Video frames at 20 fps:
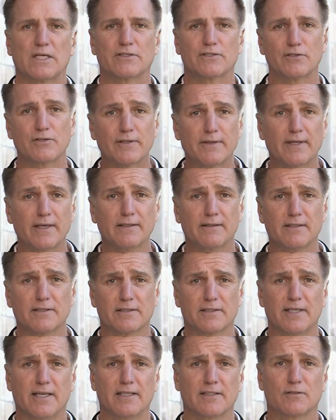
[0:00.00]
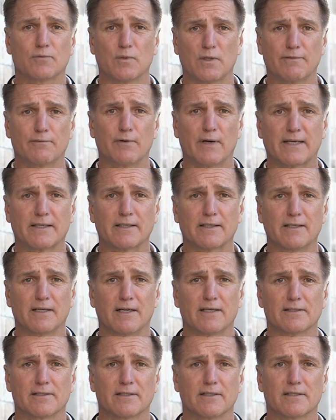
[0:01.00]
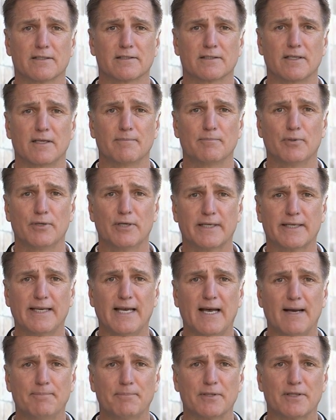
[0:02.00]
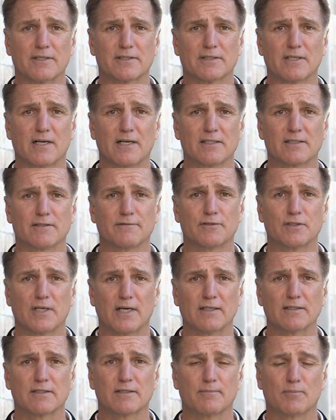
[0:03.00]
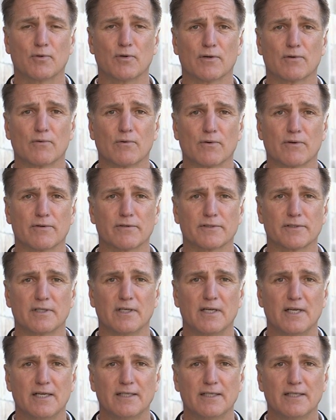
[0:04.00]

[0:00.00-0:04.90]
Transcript: So you'd think the states would have recognized this and put a cap on the size of child support orders